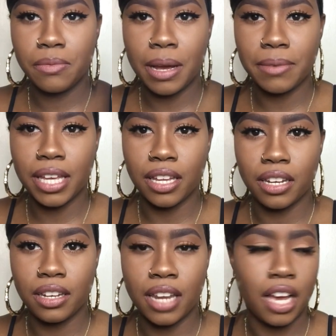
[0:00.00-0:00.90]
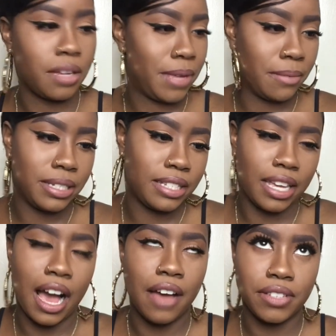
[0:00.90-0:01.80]
you're probably gonna not gonna be able to
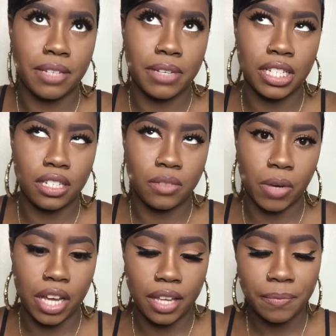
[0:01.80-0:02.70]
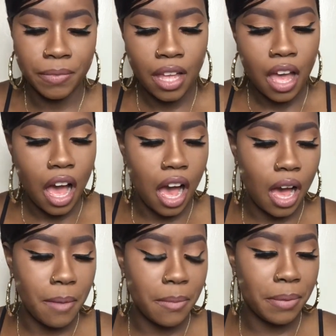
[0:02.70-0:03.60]
see it obviously because it's white
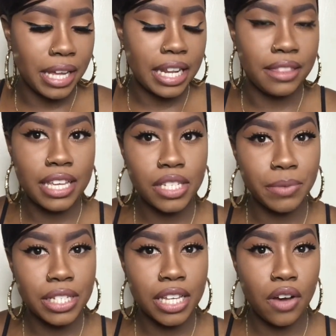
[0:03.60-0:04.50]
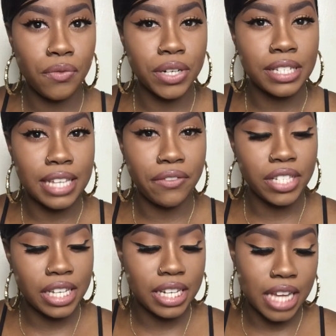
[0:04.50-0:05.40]
um, but these retail for
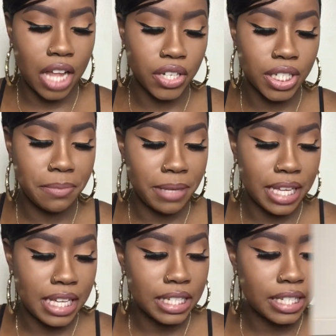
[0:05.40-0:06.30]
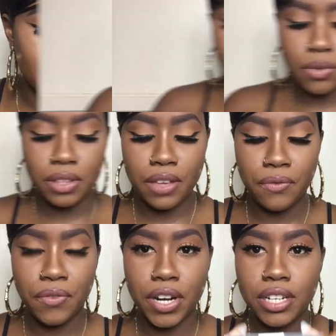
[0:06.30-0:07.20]
$17 a piece so the
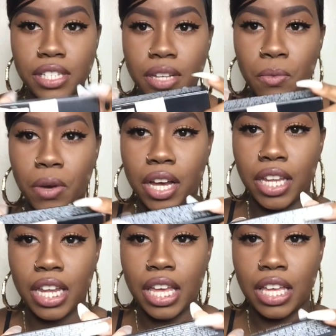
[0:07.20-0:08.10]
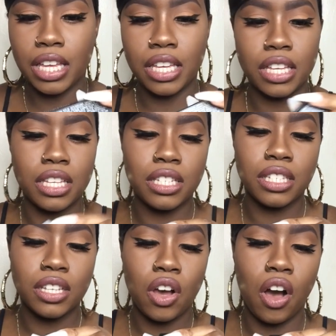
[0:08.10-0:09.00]
first one
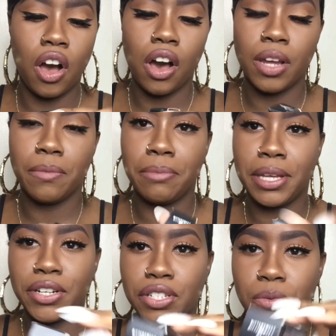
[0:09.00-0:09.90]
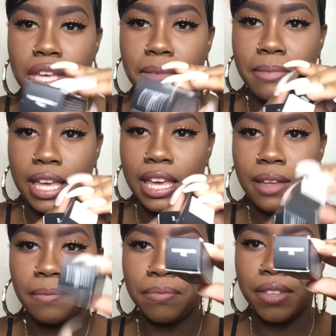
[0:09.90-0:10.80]
is called bittersweet me